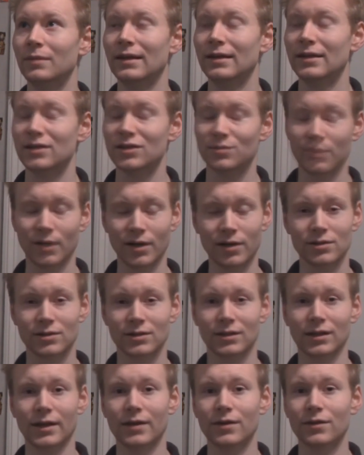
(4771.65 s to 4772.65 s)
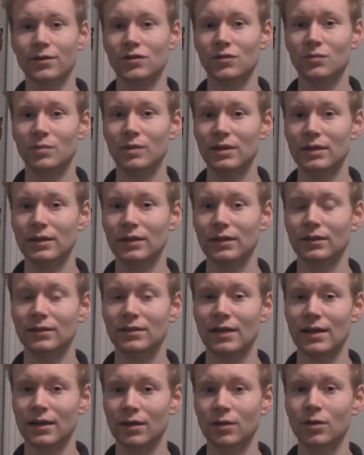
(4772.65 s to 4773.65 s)
his Spider Slayers being
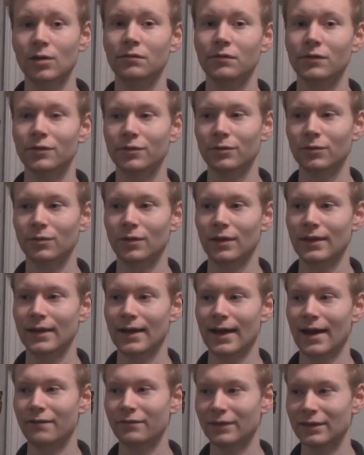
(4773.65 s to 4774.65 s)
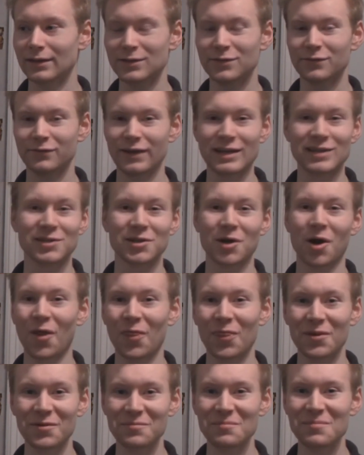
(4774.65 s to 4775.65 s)
taken over and then having his face on
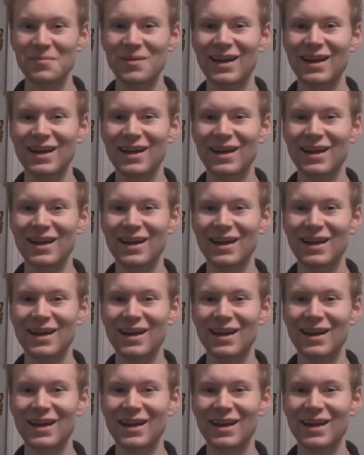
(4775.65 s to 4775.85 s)
them,